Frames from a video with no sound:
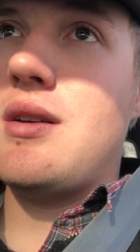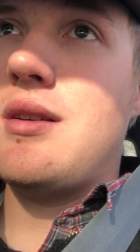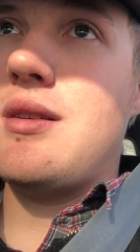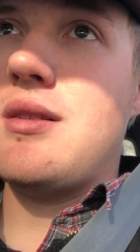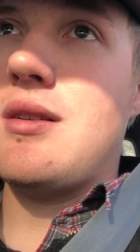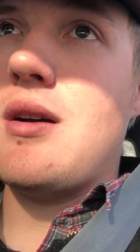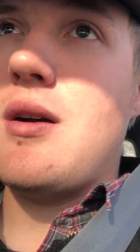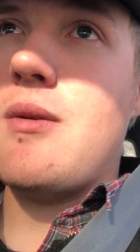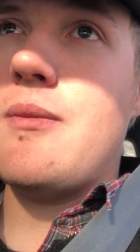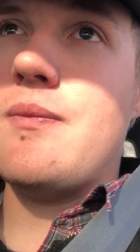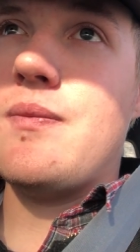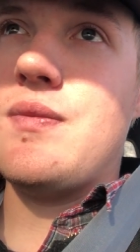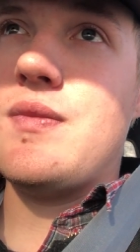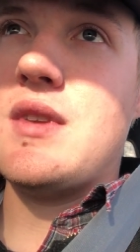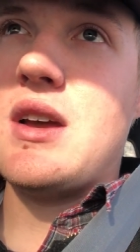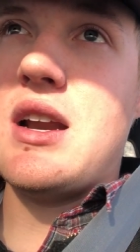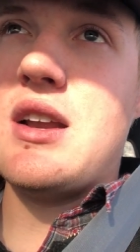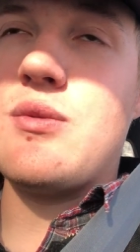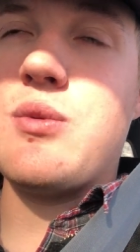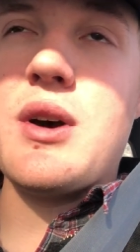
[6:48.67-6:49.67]
So
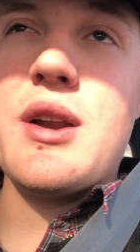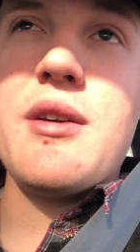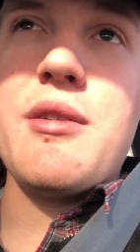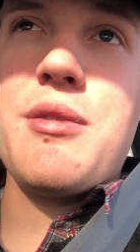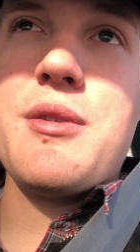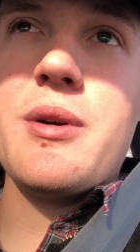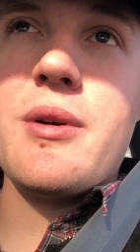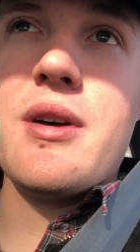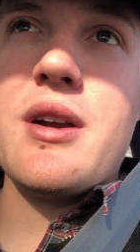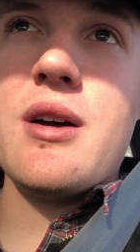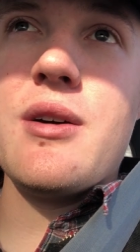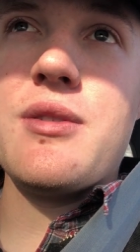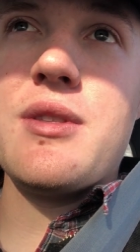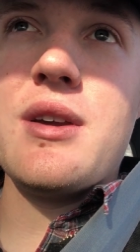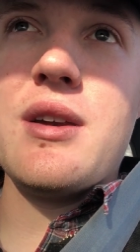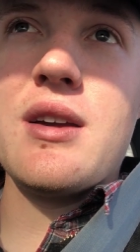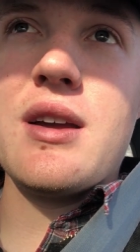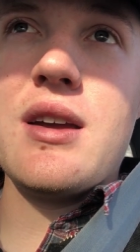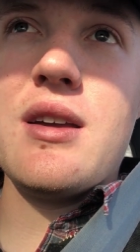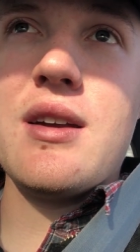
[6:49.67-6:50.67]
I just wanted to throw it out
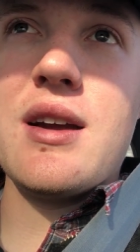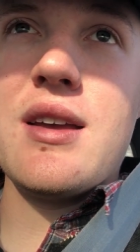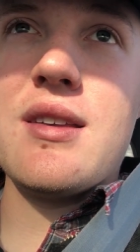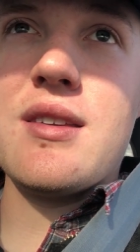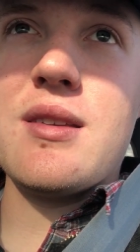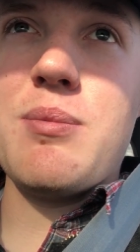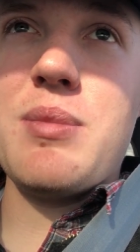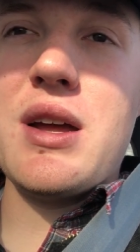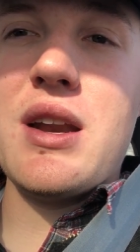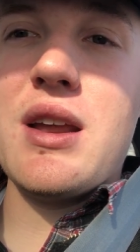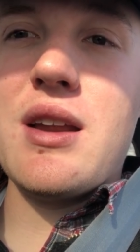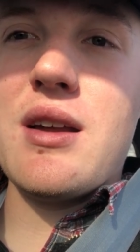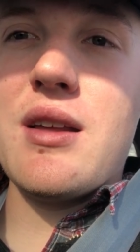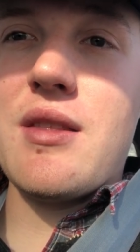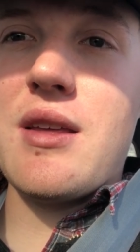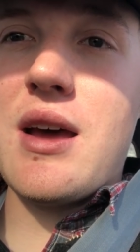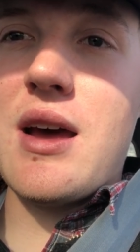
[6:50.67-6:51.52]
there and get you guys' opinion on